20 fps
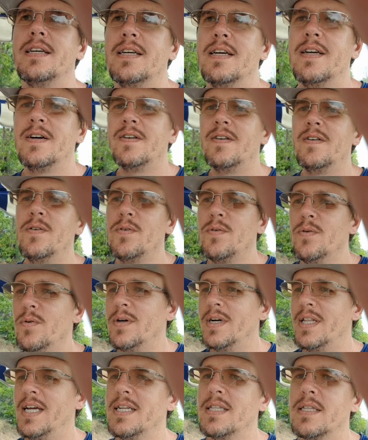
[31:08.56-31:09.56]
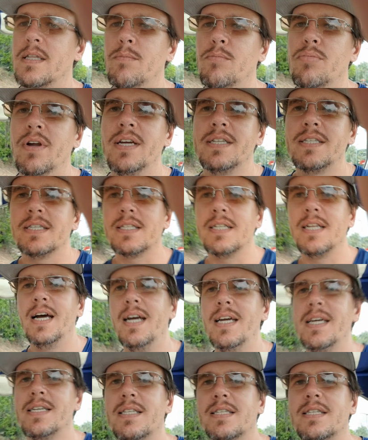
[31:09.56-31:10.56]
Oh, ooh, I like the brakes. It's
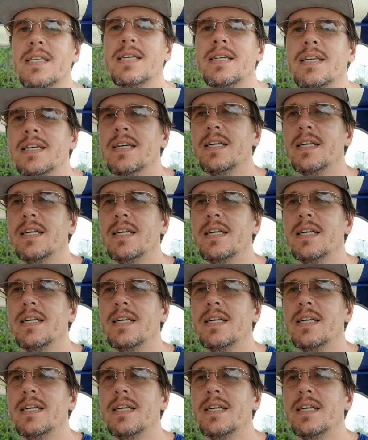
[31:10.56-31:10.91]
nice.